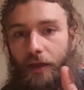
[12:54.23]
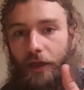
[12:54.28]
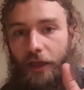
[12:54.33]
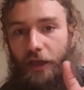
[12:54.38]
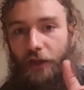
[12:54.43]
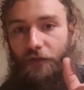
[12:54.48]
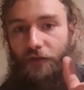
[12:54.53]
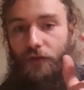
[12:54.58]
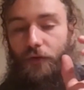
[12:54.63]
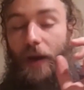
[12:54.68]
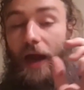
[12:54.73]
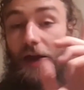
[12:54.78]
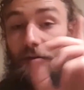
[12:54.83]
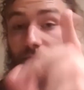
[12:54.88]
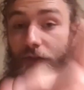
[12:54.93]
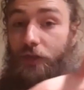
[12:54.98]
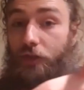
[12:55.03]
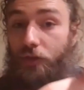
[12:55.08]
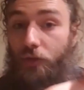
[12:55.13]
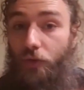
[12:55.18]
If you have
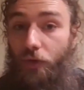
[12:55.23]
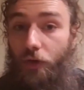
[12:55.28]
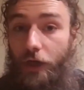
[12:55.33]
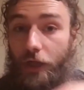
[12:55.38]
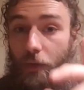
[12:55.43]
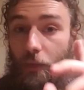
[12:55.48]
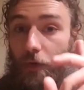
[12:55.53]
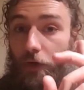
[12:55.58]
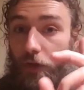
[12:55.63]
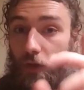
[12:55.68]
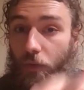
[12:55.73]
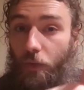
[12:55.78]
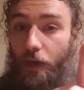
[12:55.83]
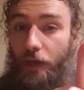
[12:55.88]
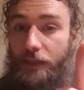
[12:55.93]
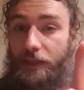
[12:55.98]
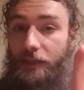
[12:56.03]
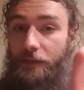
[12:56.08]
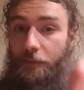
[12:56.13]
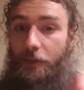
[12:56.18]
a story where you
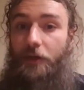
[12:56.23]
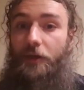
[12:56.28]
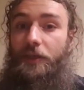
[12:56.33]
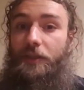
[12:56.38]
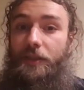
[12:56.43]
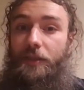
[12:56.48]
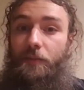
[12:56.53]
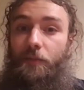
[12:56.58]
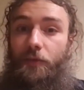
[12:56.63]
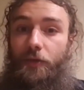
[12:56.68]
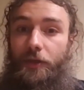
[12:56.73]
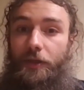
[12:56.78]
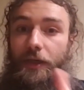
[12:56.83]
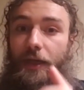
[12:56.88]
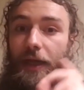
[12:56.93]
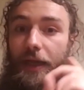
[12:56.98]
wanted to marry someone